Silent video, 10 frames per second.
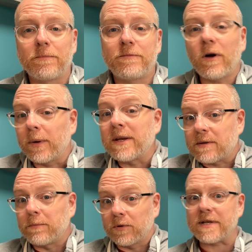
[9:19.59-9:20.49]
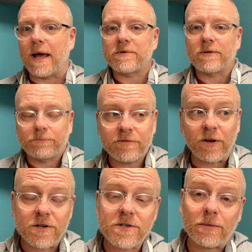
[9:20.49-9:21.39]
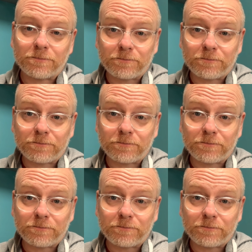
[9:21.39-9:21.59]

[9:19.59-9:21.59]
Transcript: following simple steps. First,